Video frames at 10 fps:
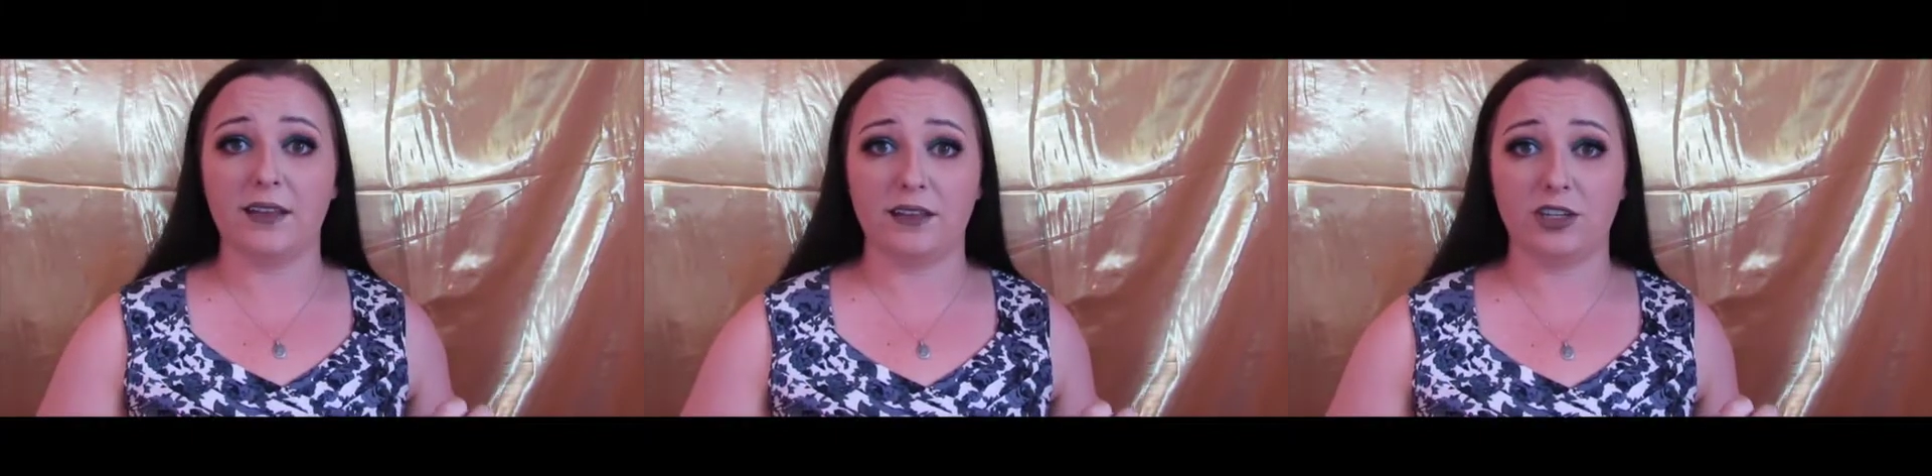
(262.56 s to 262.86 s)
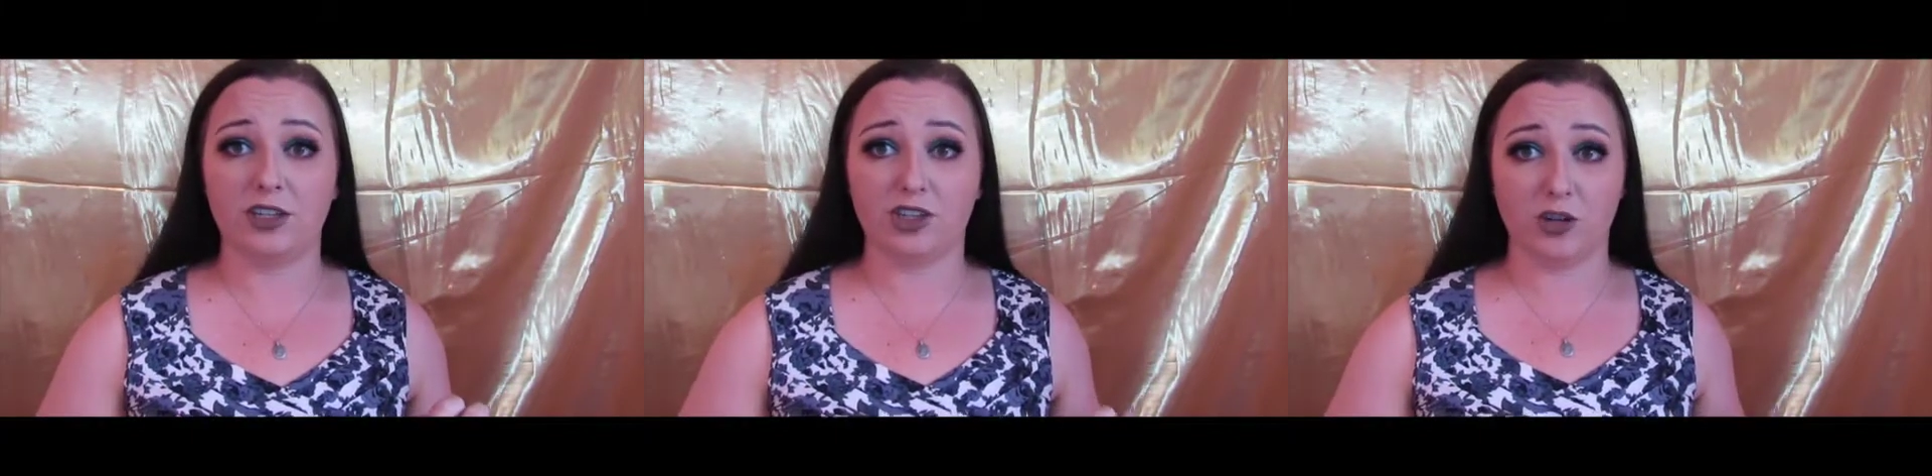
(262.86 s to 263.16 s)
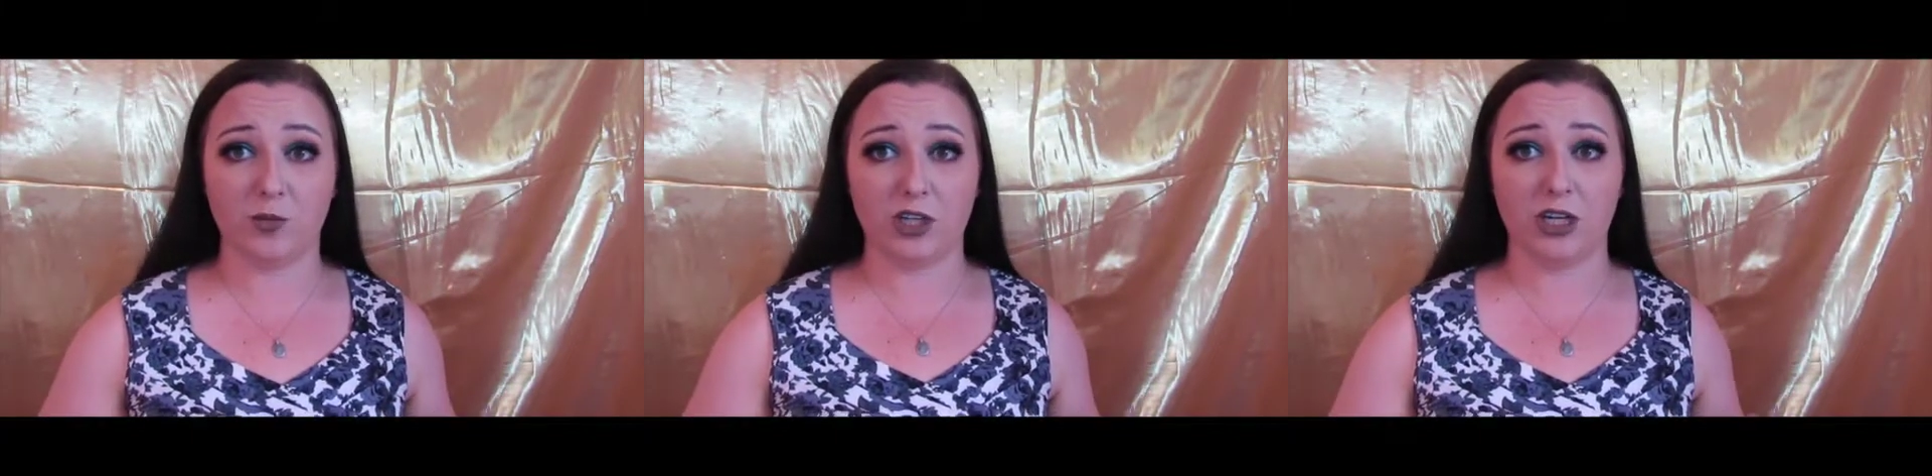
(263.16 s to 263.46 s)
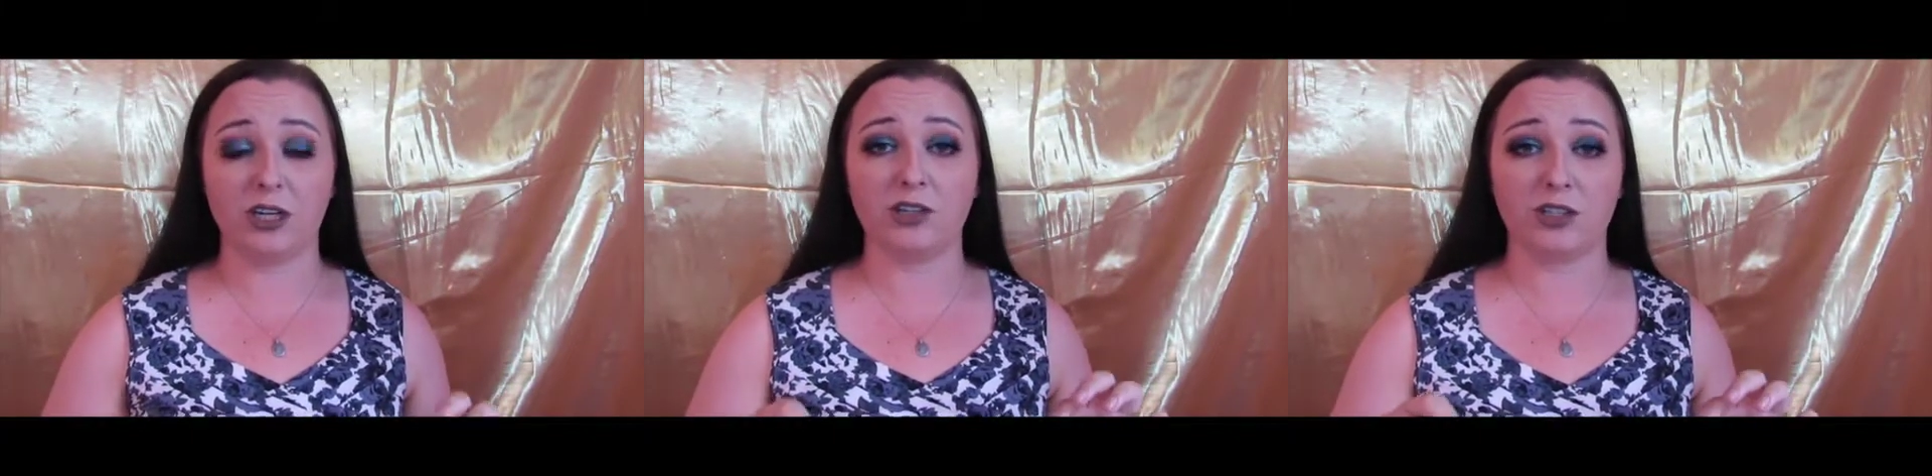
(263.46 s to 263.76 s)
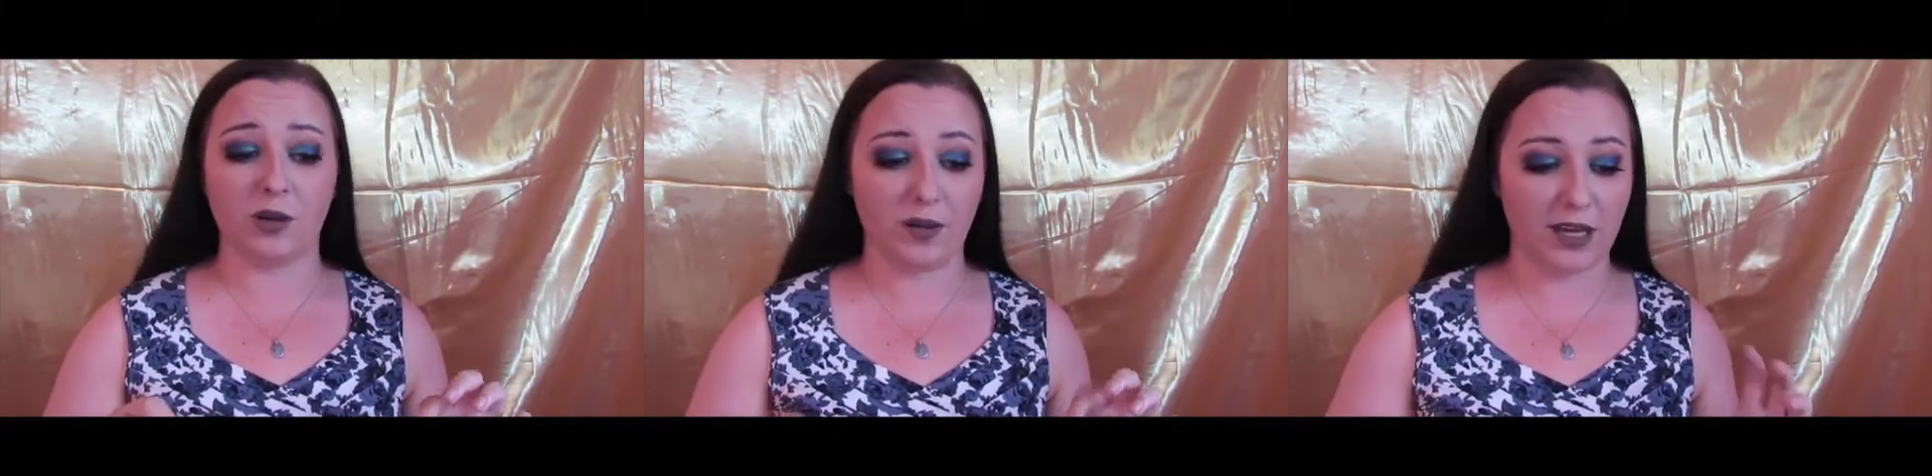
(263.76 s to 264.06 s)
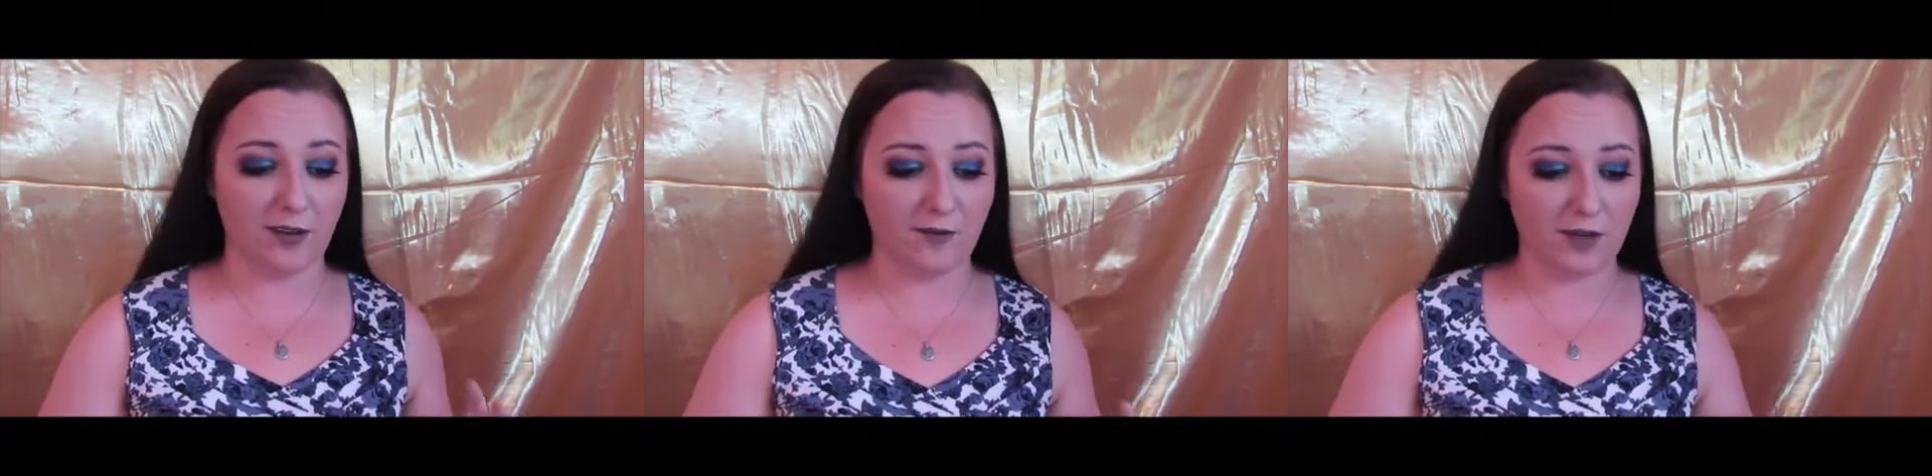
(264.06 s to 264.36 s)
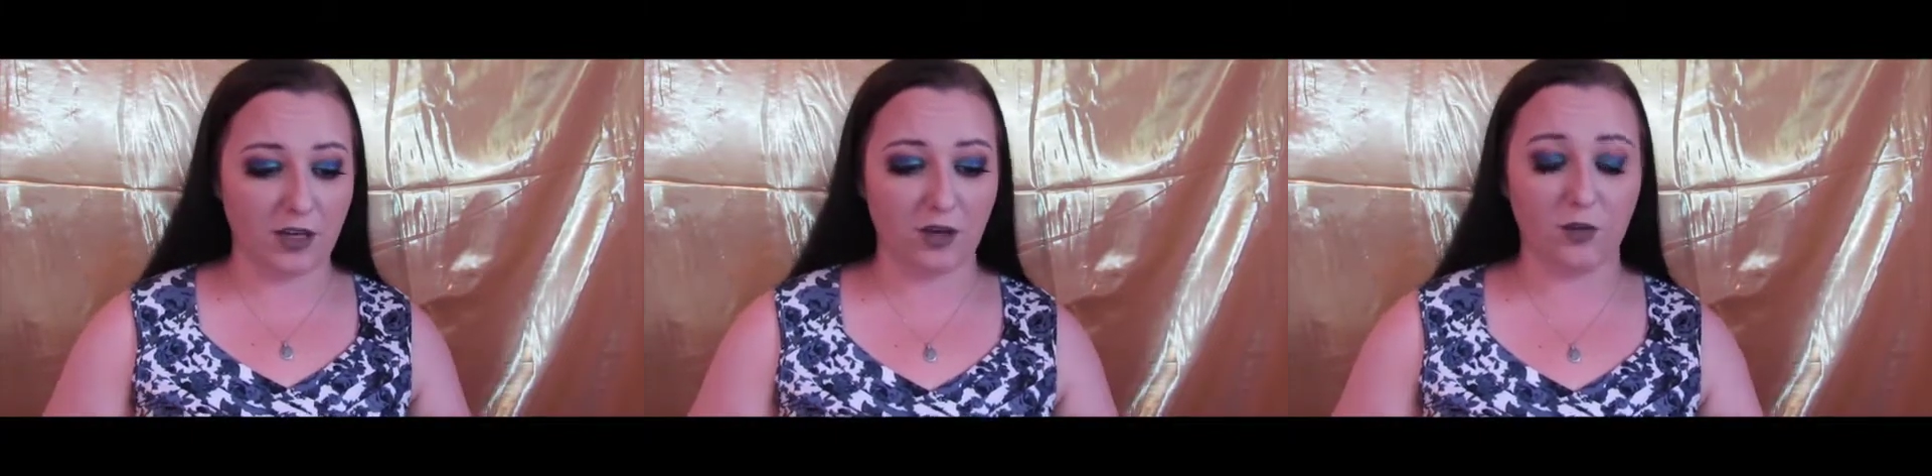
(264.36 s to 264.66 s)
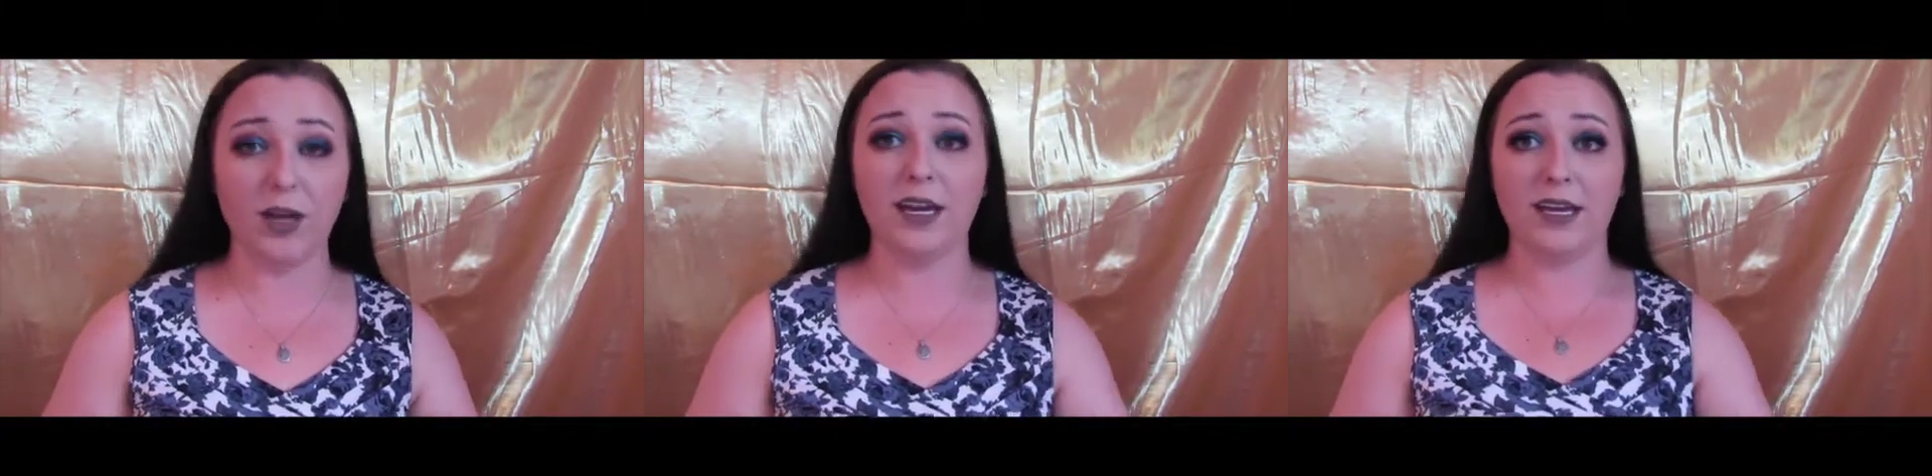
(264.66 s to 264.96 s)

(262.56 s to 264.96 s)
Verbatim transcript: the description so that if you